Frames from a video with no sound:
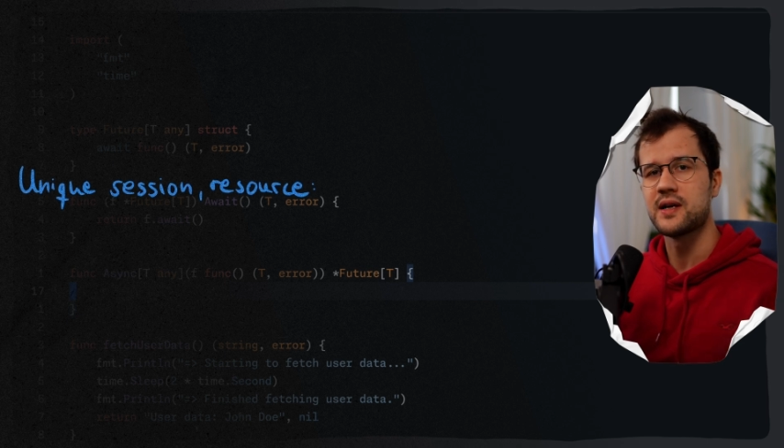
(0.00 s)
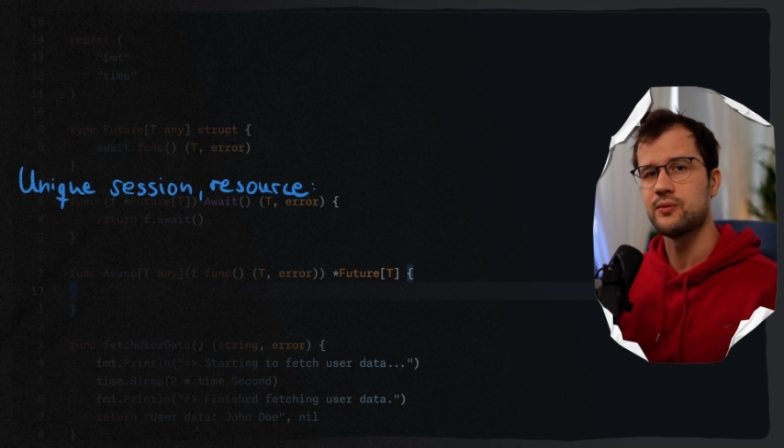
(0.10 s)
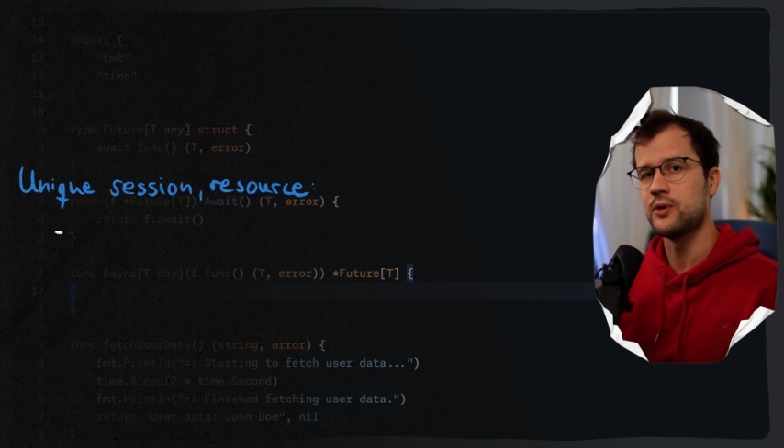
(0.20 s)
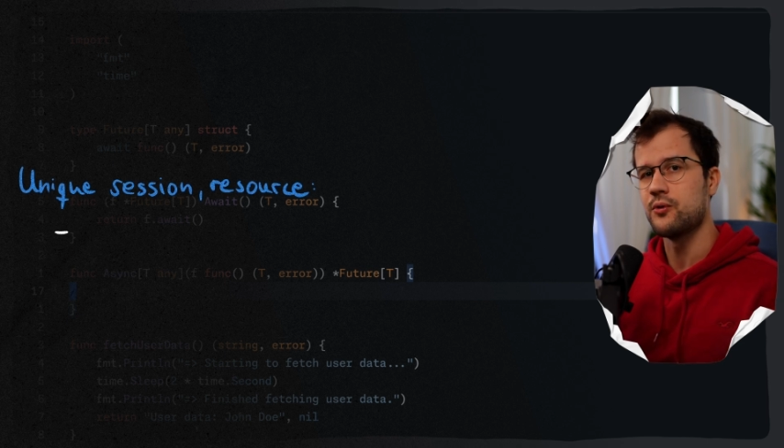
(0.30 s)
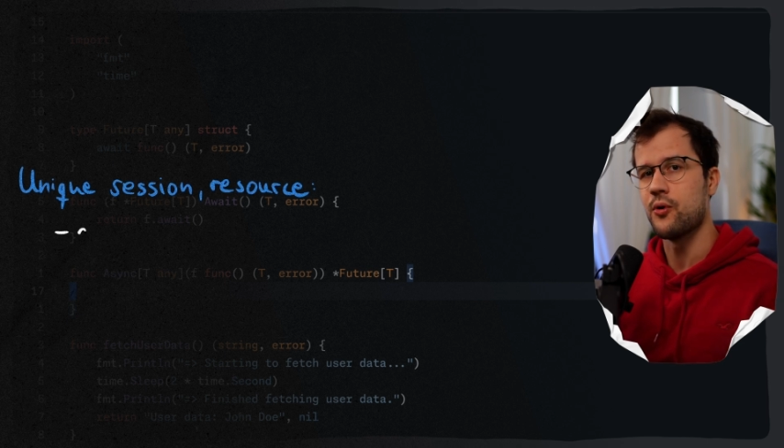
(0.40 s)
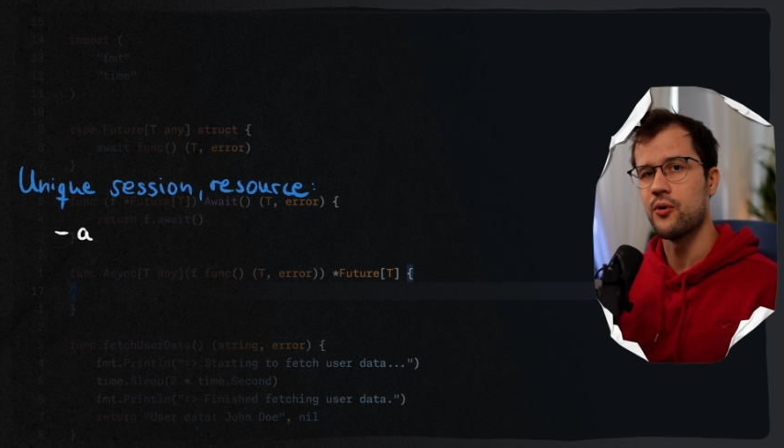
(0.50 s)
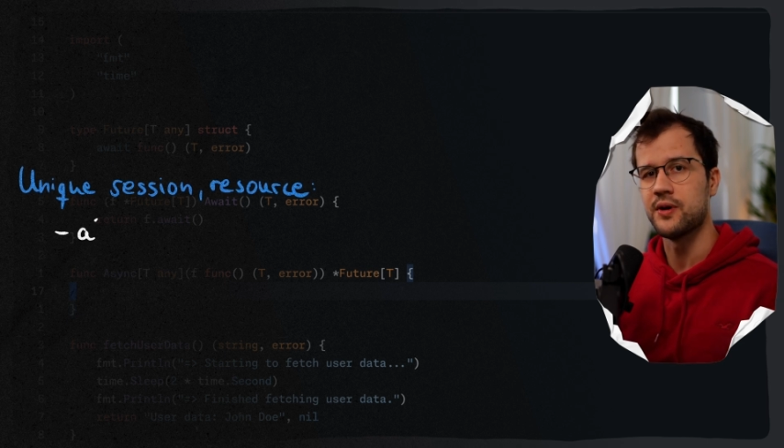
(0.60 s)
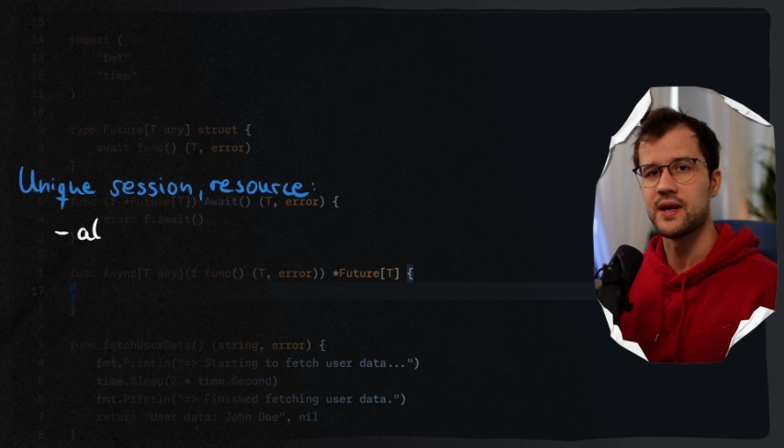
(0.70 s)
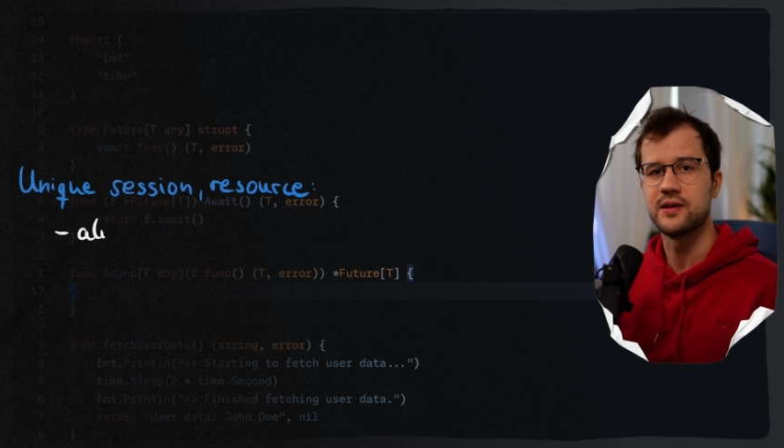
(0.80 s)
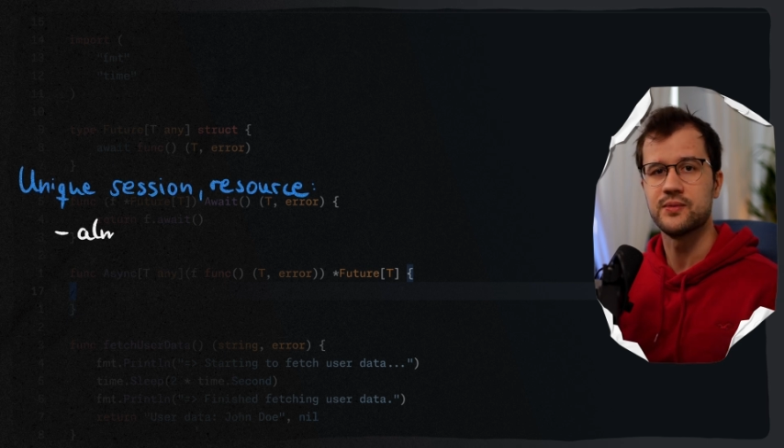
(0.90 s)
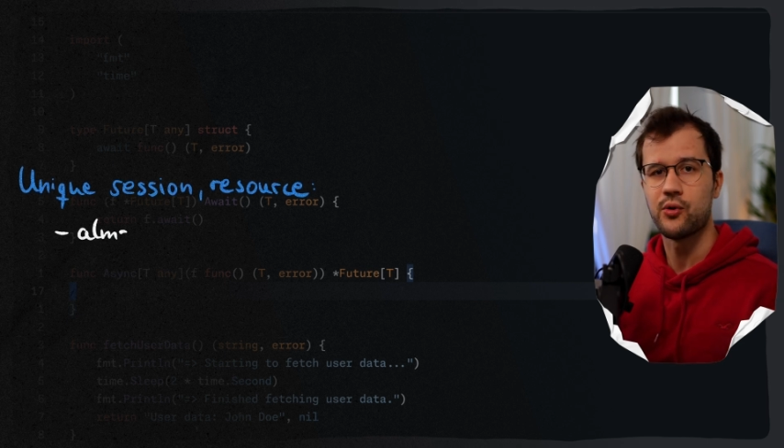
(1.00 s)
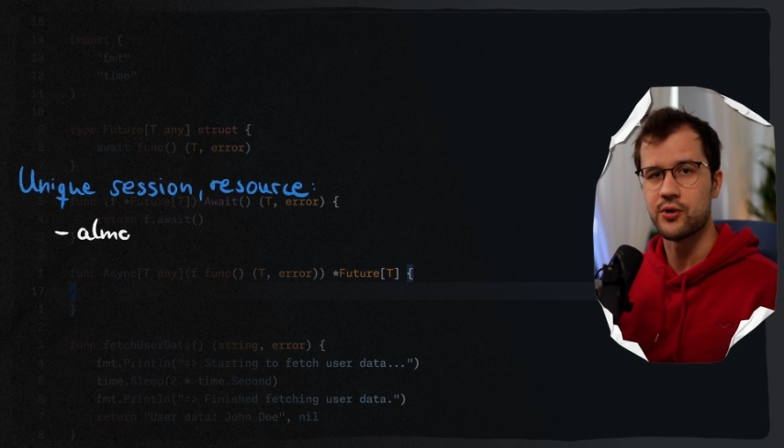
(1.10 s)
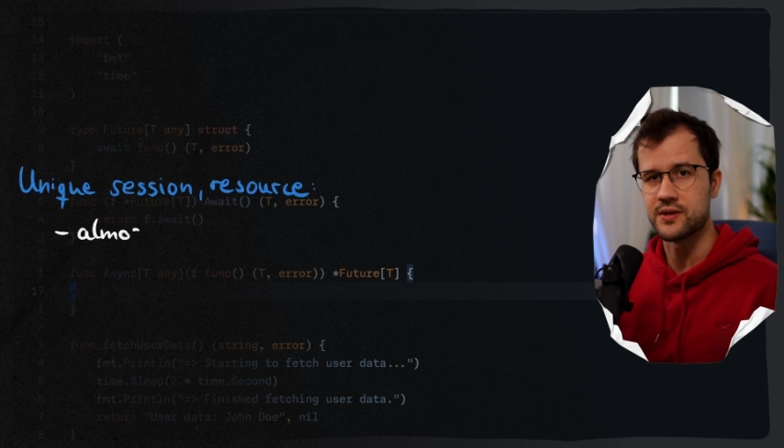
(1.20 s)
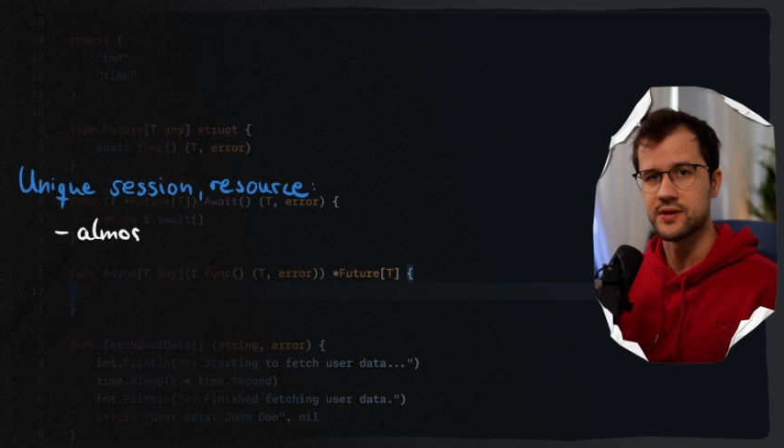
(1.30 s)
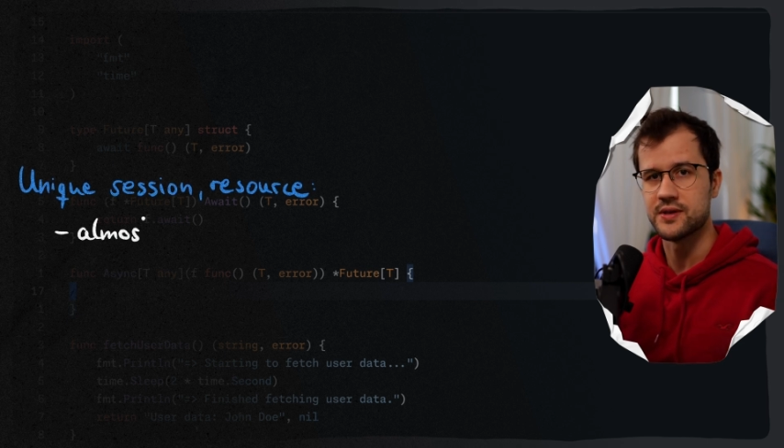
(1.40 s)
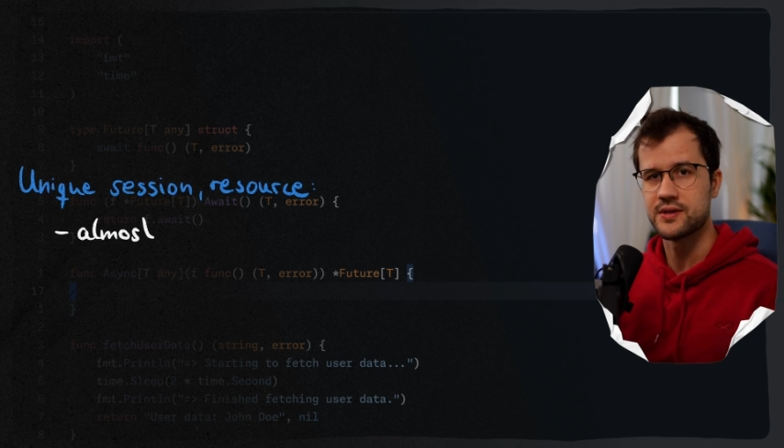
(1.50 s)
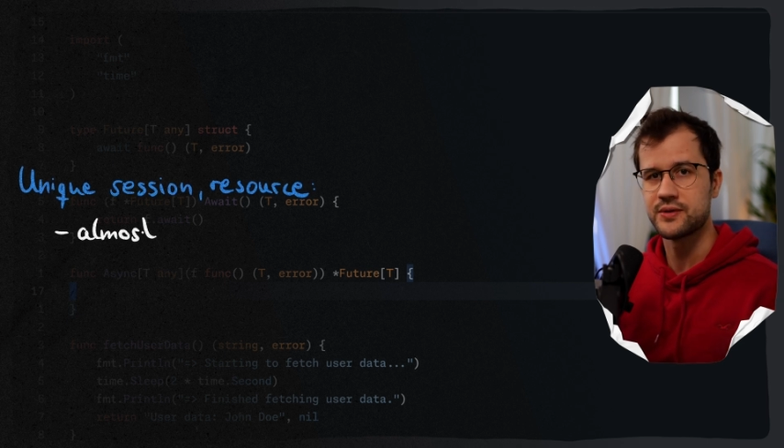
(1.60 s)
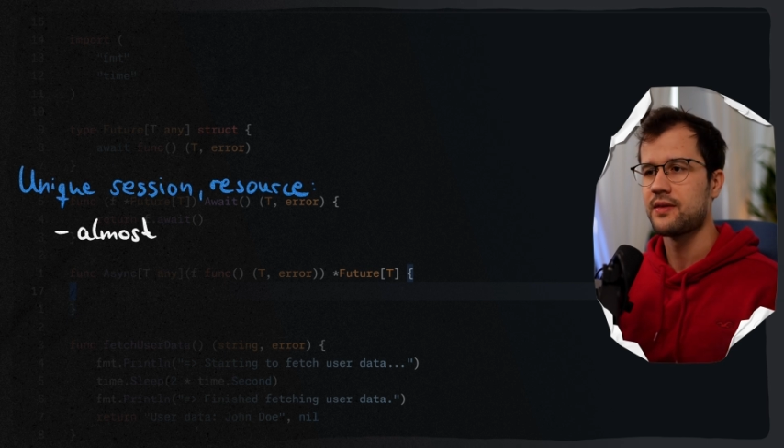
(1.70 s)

and returned as pointers.